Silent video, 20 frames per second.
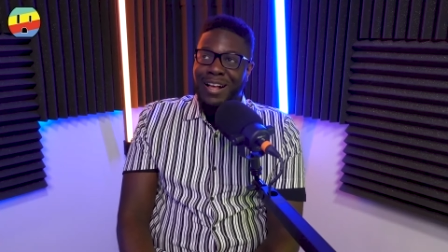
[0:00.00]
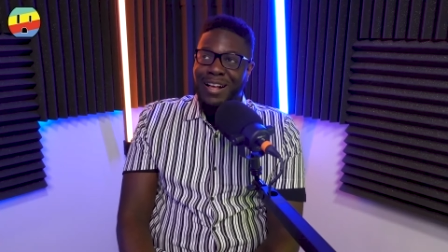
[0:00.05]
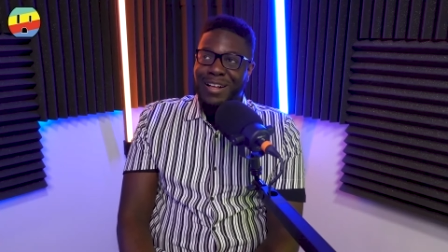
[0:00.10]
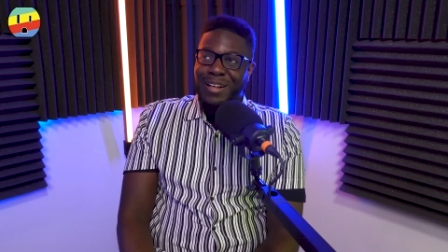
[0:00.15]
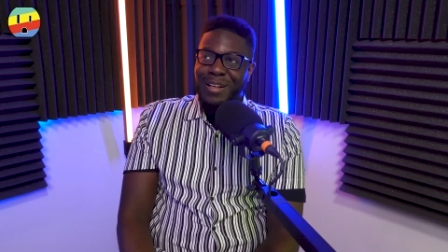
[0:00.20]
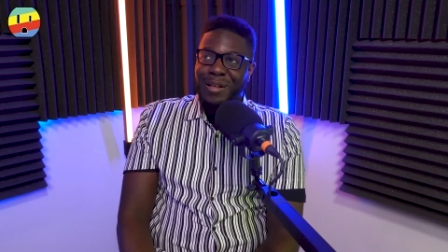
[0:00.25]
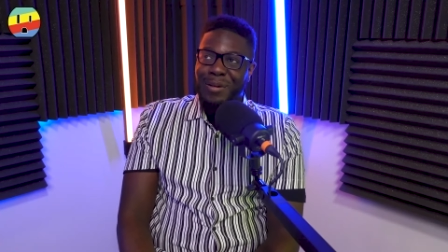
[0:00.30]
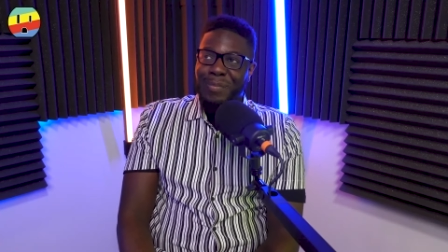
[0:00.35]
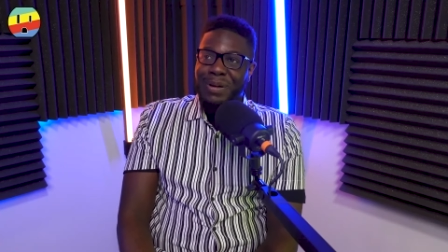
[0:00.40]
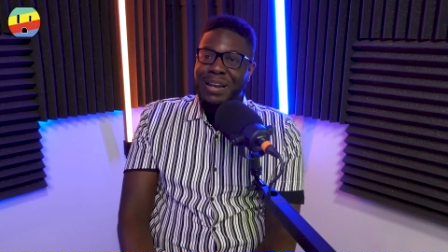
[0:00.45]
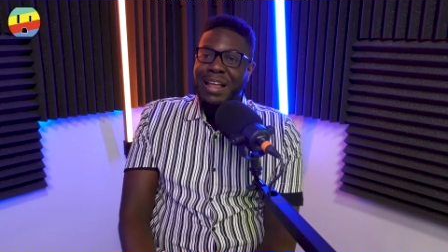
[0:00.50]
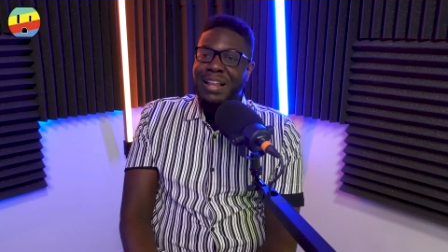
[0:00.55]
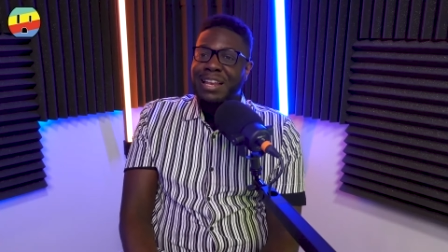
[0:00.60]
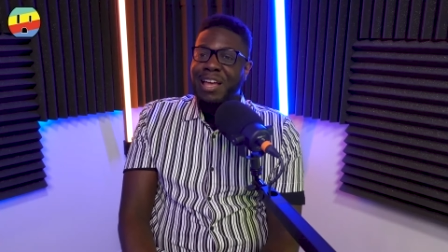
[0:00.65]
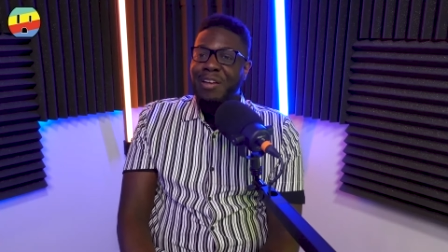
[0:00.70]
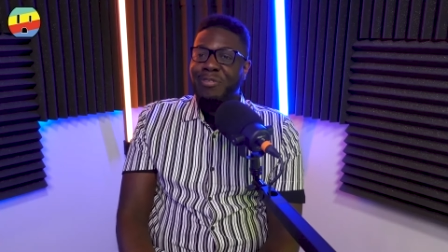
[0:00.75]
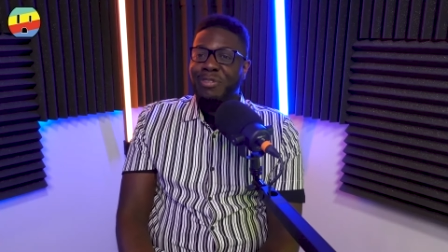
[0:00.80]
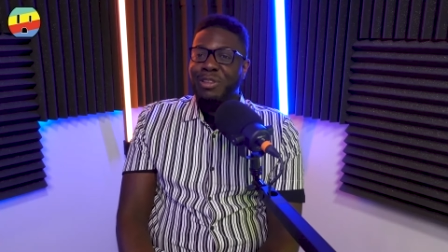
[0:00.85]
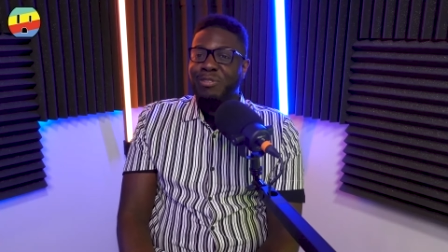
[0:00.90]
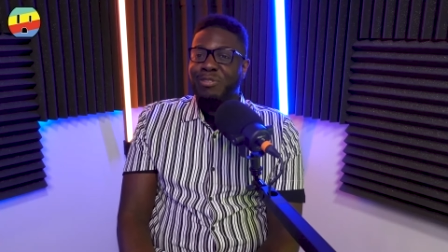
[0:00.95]
Um, but I
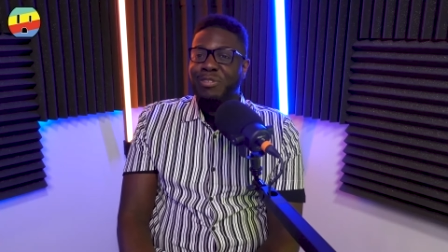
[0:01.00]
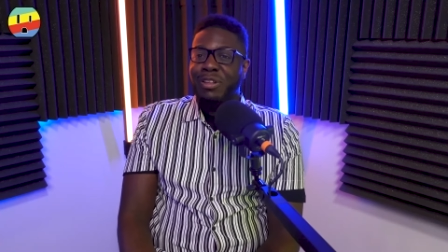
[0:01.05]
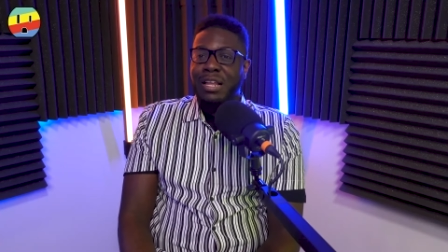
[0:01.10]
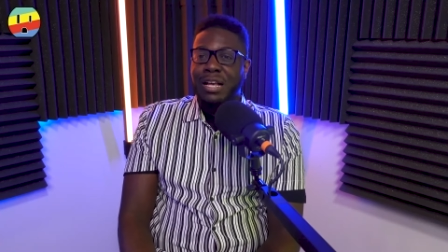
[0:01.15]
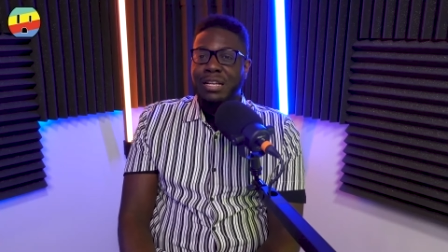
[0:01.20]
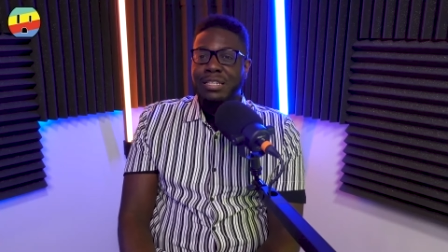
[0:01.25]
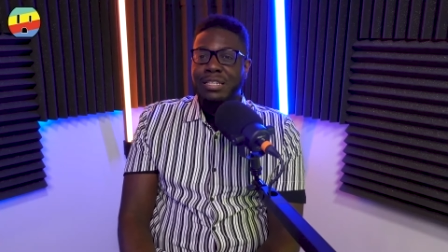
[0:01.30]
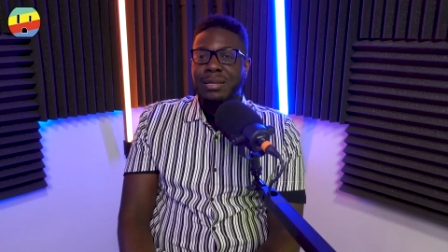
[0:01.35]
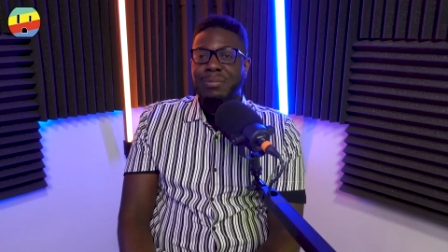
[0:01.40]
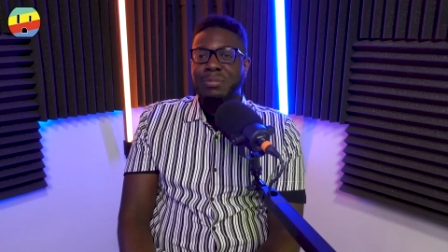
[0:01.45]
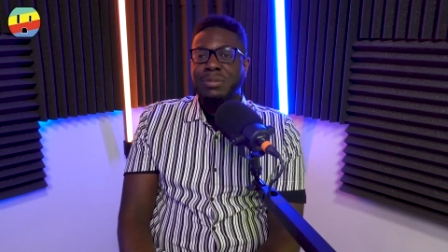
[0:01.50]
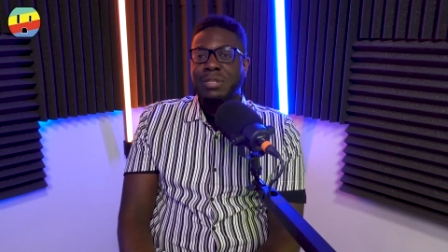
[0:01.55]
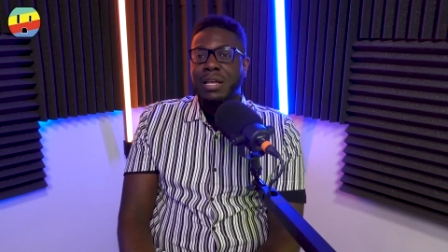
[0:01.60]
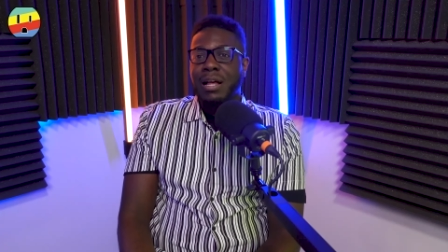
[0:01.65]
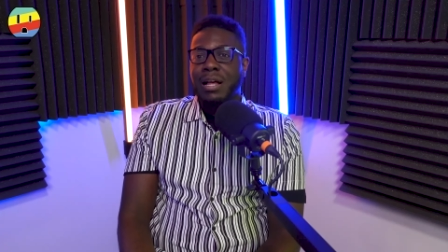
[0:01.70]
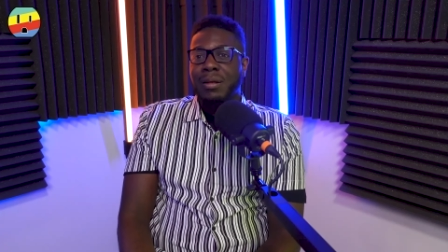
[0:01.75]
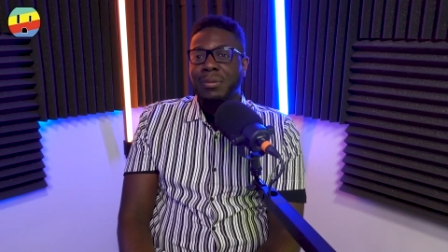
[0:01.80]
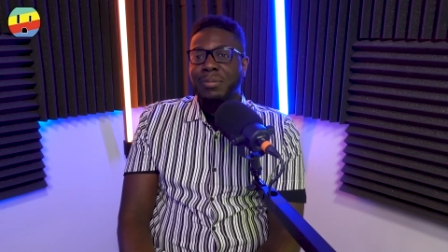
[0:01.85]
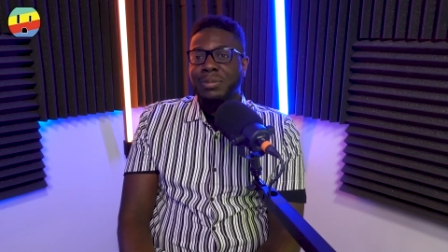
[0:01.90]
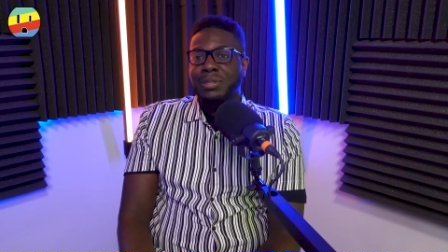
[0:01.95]
definitely feel like
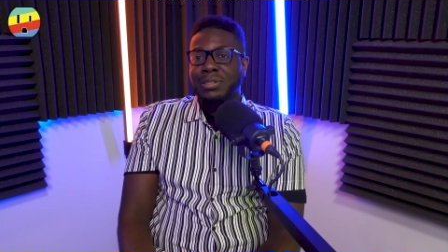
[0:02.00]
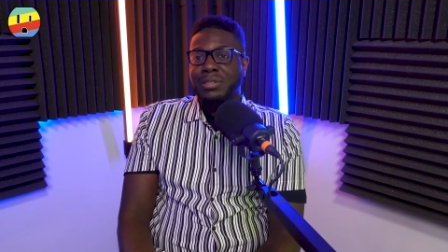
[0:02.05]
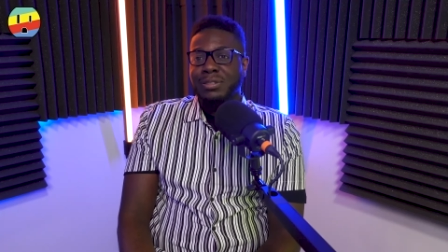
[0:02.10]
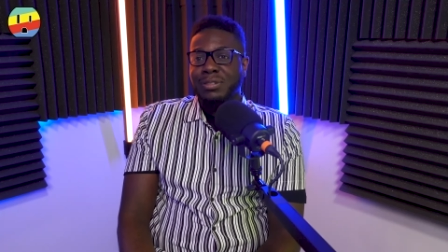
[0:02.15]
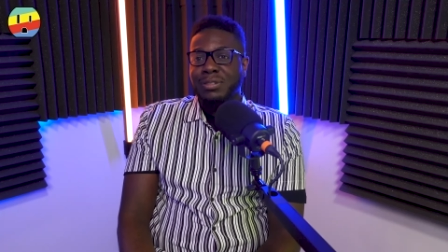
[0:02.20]
sometimes,